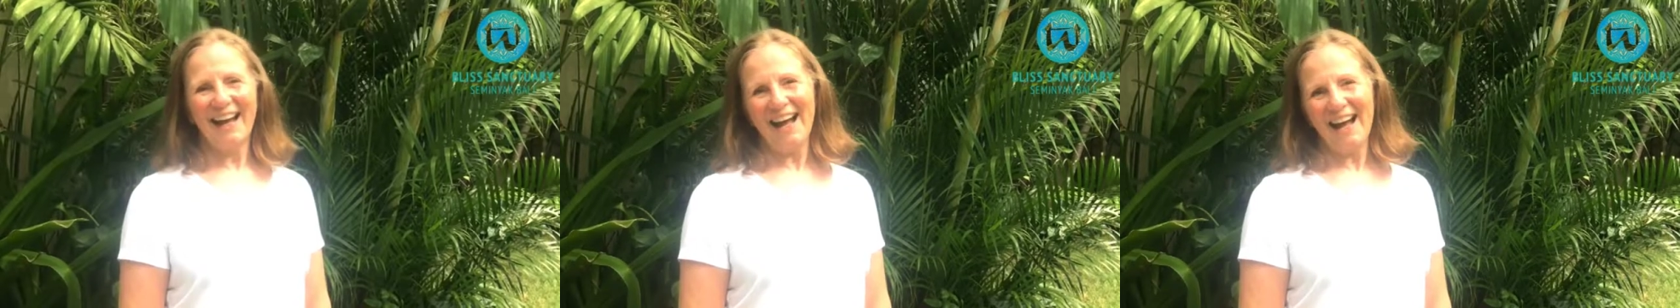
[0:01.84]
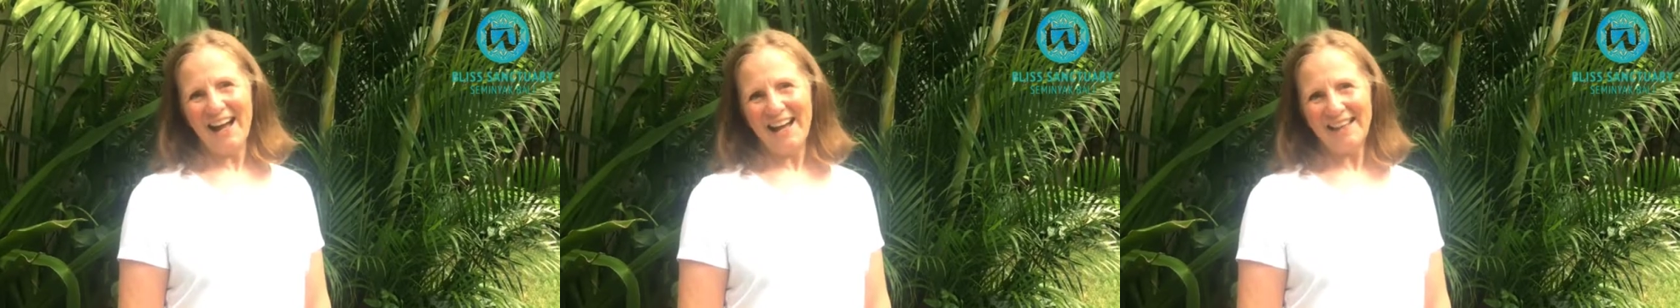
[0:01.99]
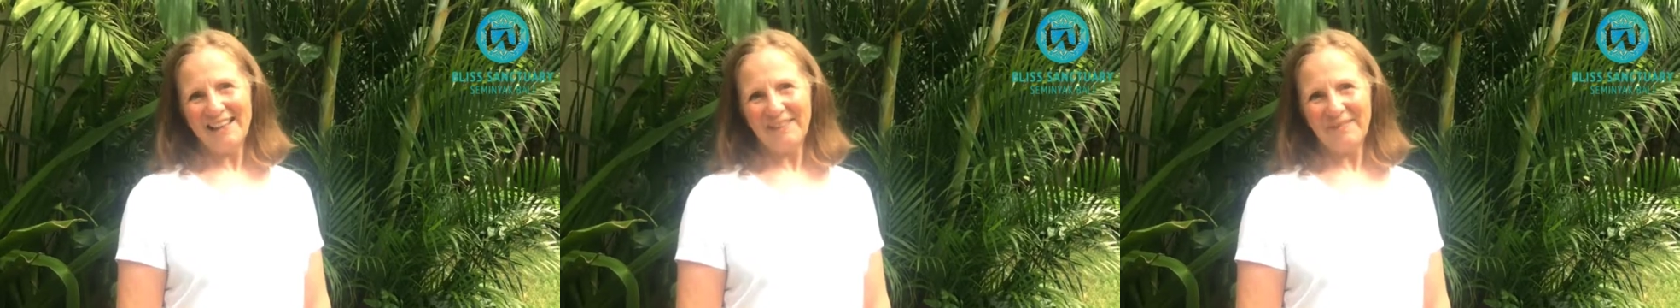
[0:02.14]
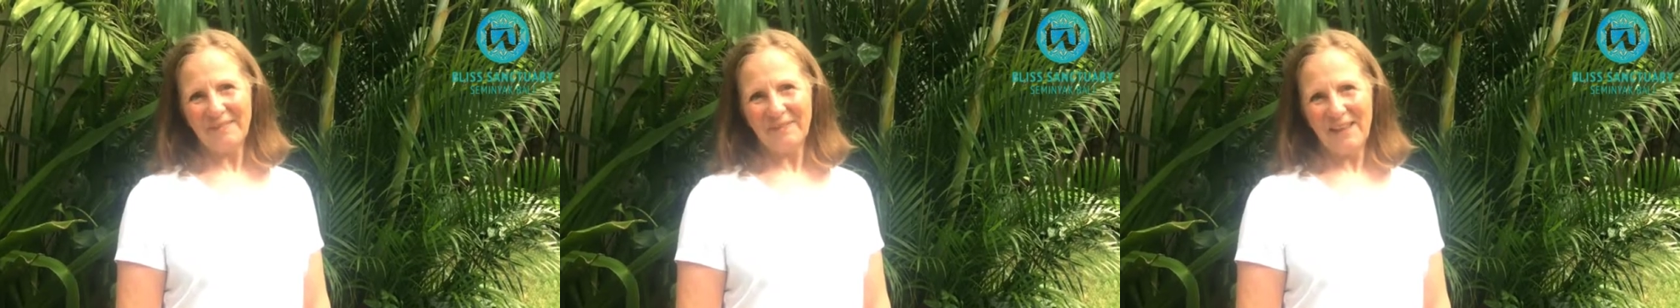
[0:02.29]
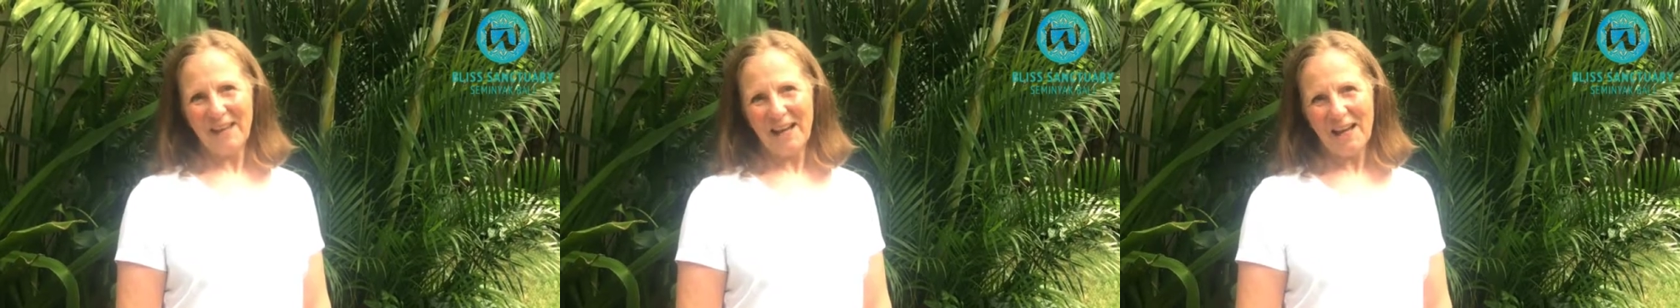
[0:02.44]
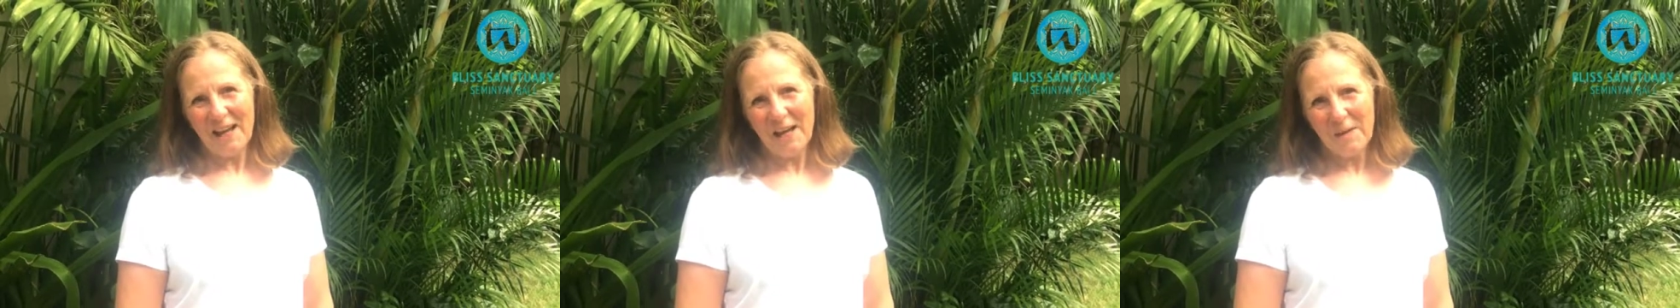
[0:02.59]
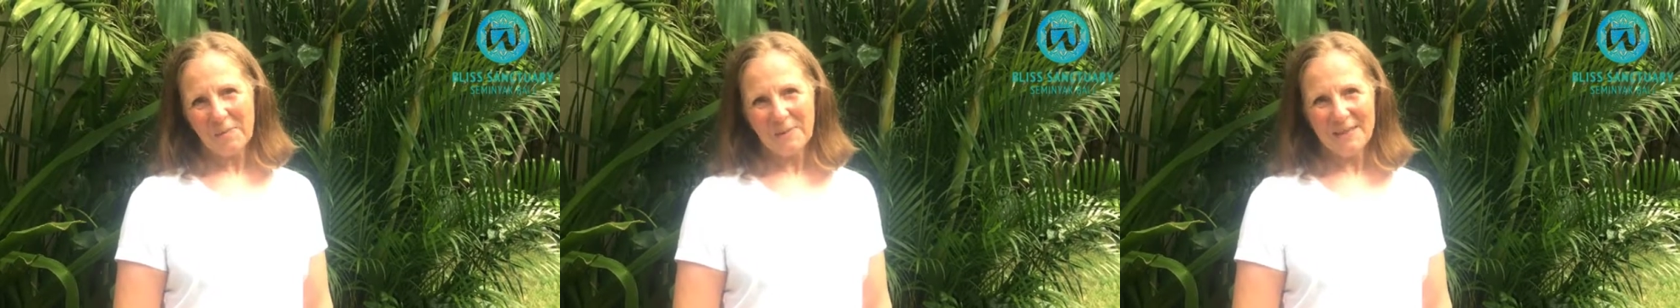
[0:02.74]
Hi,
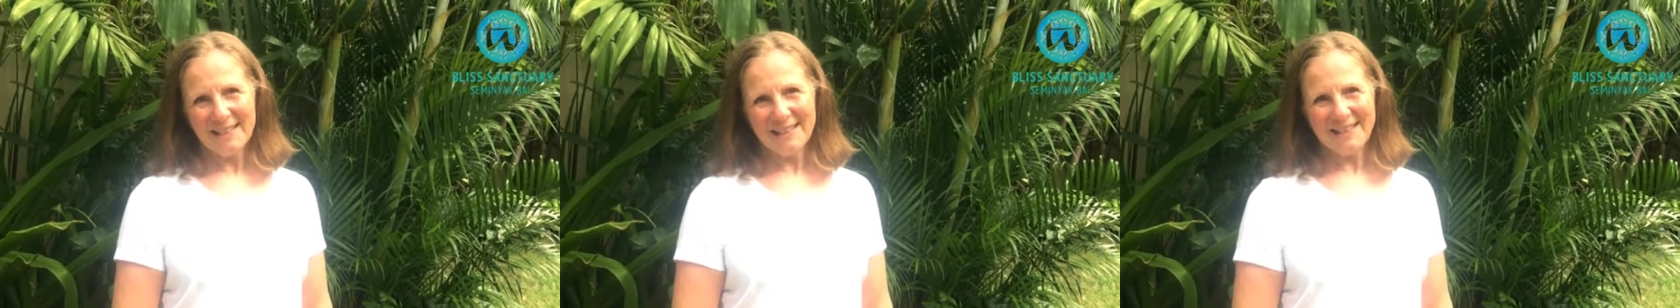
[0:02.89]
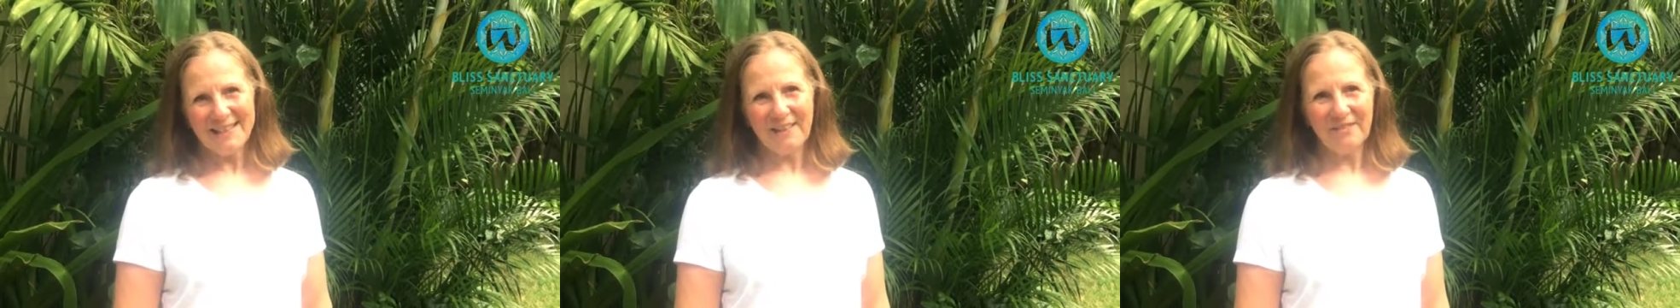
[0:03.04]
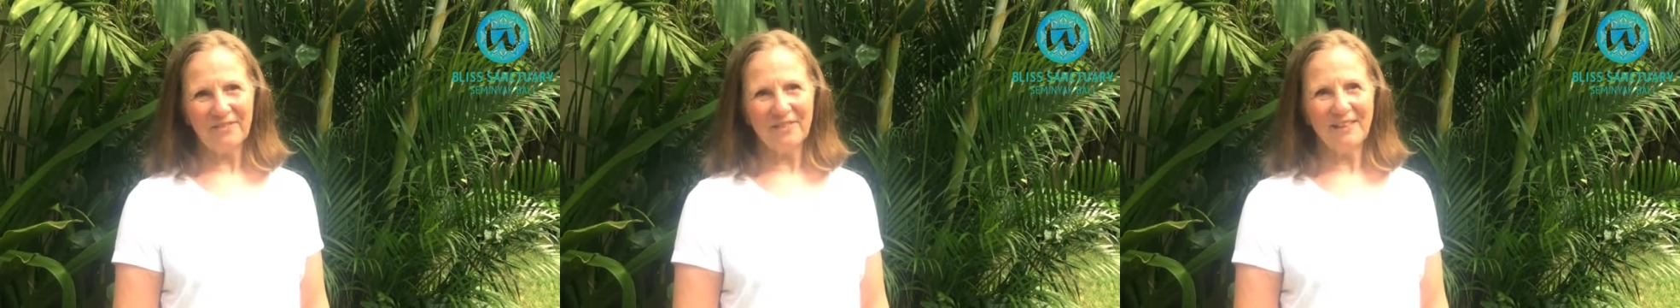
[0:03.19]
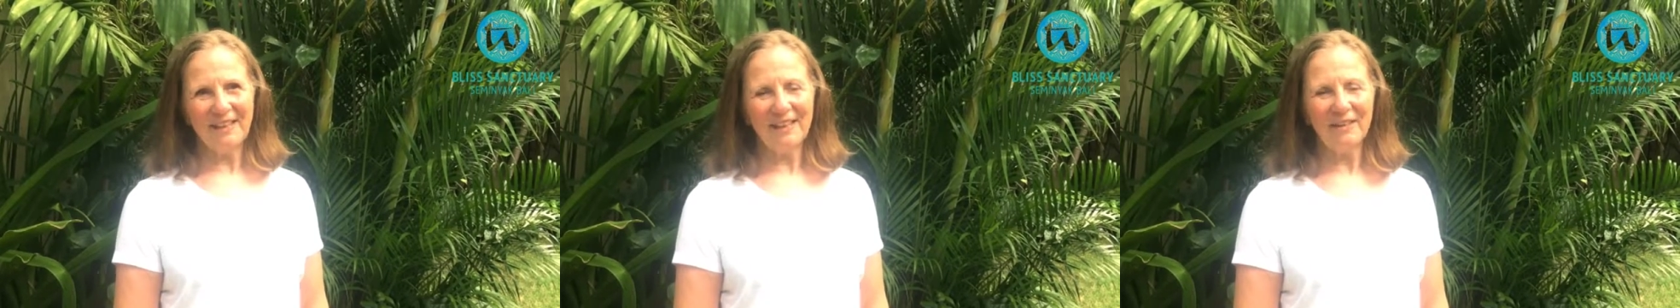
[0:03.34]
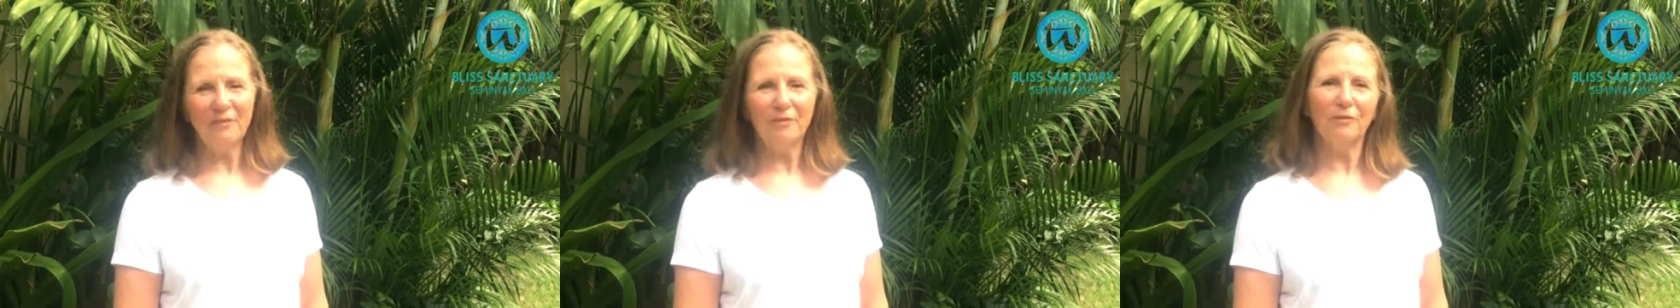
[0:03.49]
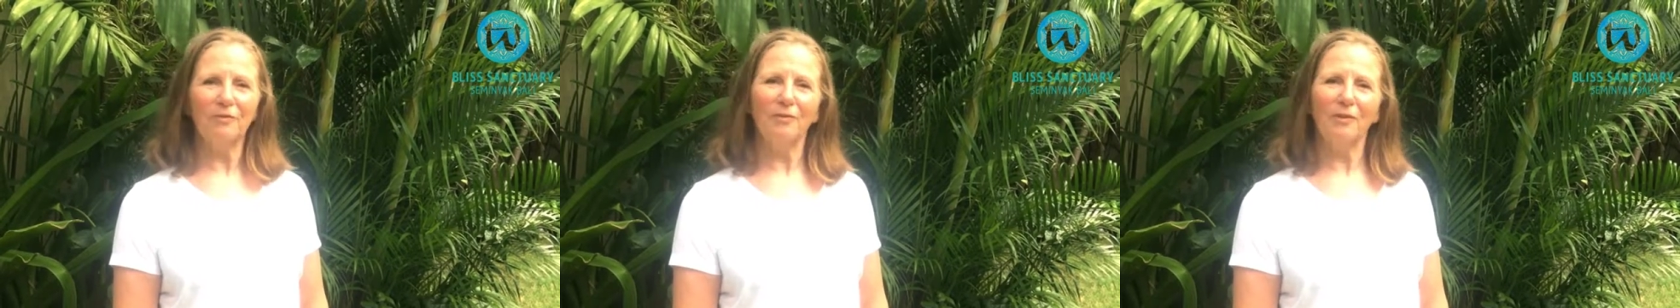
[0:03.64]
I'm Stephanie